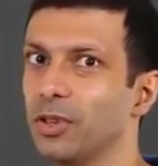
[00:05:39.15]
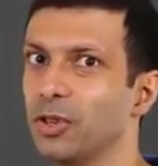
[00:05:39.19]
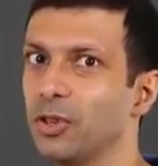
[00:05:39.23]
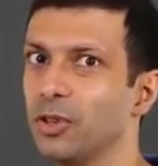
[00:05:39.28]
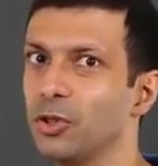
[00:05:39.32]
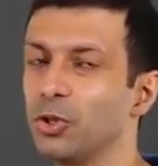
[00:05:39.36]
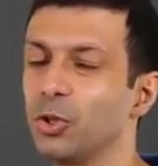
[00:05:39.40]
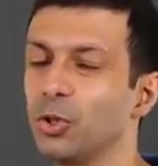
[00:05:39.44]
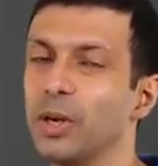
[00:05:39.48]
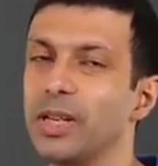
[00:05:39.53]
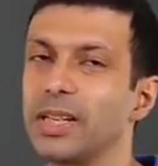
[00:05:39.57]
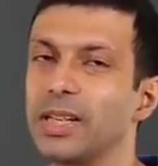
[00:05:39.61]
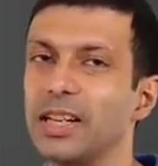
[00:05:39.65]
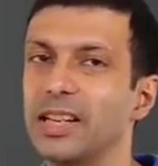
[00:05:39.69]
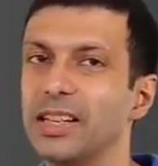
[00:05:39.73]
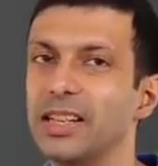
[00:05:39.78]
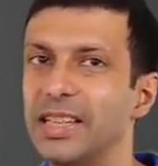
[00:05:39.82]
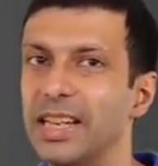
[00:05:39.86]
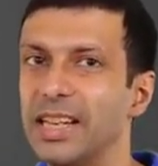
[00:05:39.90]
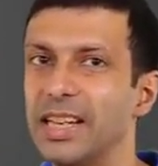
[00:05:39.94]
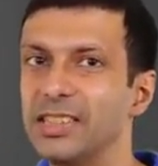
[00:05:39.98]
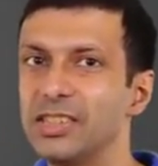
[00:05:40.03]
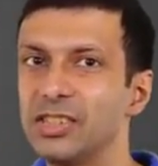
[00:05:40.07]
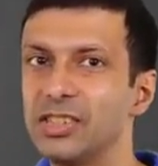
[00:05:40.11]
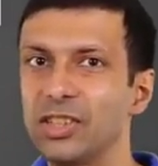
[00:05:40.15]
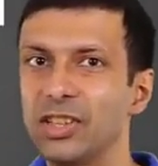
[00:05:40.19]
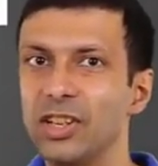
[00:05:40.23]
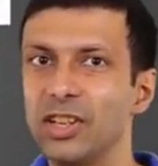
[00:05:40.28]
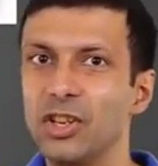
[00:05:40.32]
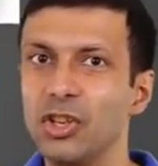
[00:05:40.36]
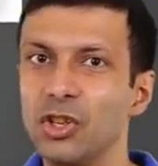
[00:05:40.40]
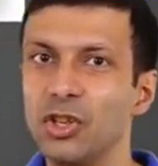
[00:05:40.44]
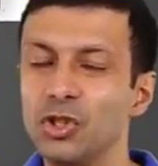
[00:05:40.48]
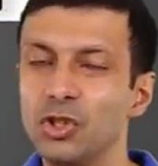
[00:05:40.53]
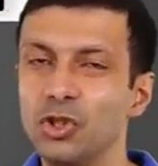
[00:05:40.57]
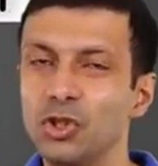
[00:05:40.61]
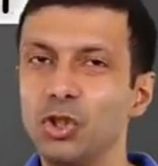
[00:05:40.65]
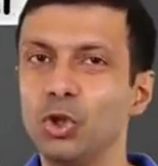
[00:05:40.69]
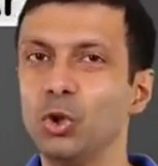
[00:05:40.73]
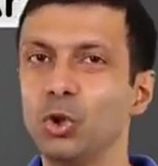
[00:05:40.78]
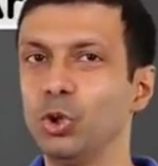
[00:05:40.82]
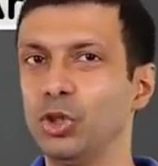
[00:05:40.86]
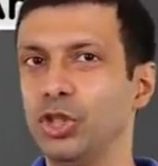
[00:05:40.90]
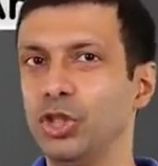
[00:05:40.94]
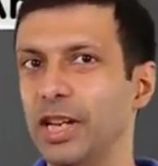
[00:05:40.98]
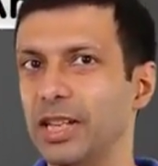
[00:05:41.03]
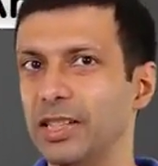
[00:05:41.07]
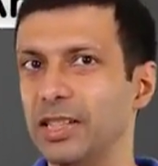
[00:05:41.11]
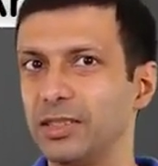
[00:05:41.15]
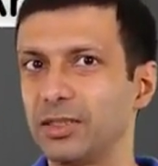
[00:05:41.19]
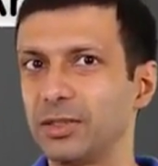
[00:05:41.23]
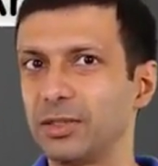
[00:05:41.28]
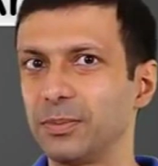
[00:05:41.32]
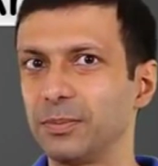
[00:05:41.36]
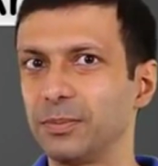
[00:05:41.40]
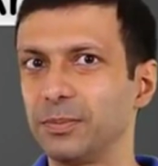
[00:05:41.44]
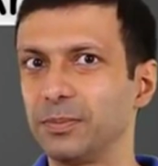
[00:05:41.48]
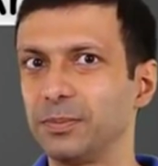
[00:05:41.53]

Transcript: so it contains 2 shells.